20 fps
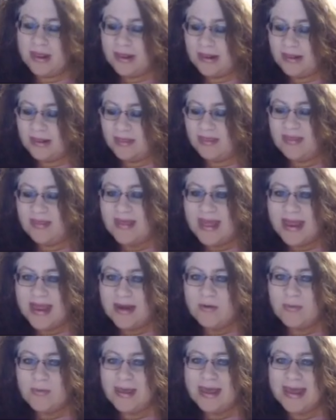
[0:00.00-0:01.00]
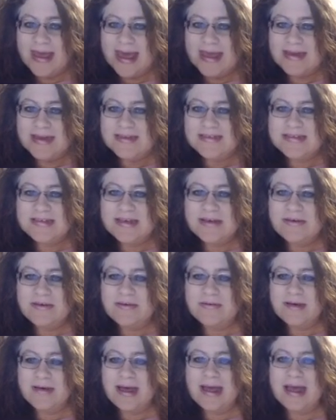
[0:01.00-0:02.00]
Then we get
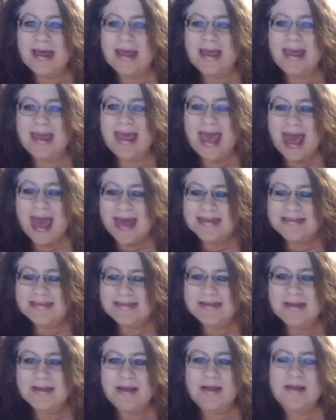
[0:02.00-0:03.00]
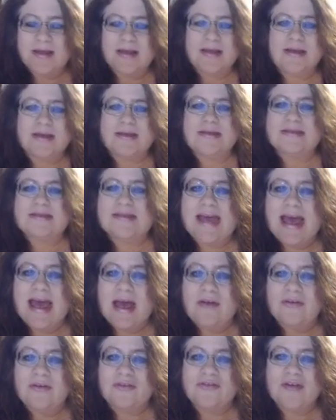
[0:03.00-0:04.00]
to gas.
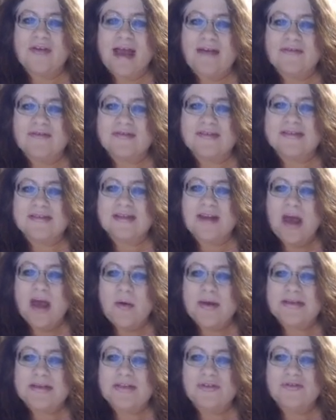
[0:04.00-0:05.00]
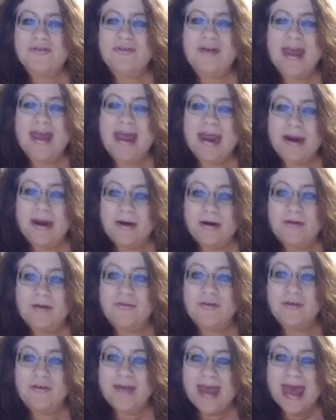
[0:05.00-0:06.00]
Sound travels slowest through air,
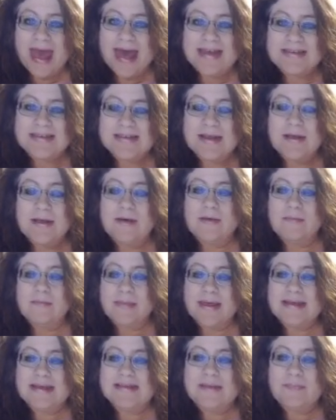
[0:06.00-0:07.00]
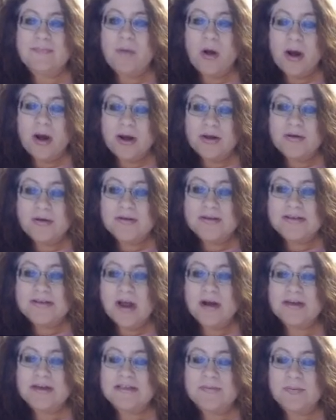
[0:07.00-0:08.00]
through gas, because the particles
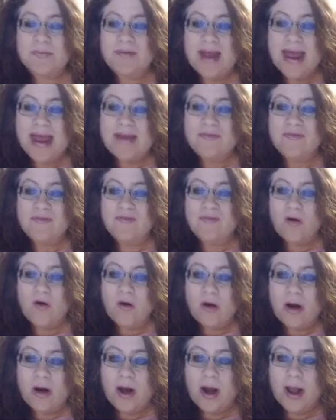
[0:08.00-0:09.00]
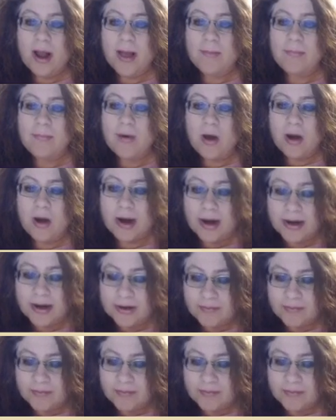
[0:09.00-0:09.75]
are spread far apart.